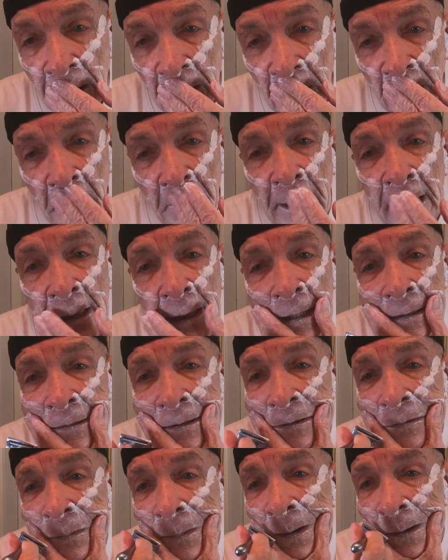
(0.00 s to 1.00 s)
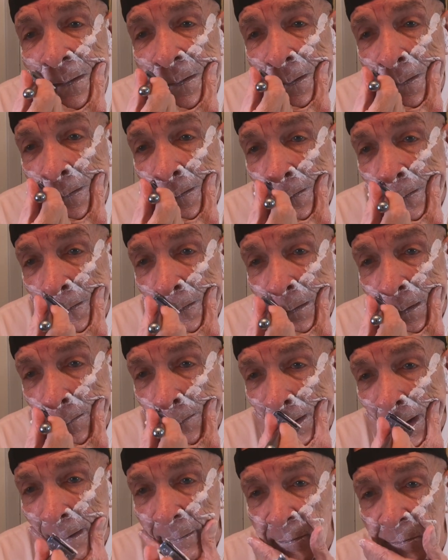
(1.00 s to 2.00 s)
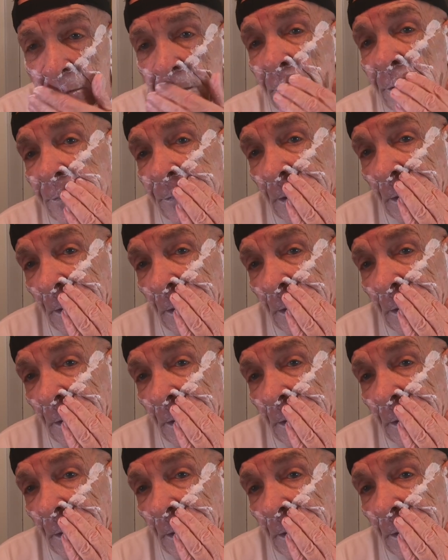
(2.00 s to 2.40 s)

And when I got this razor, you know what the problem was?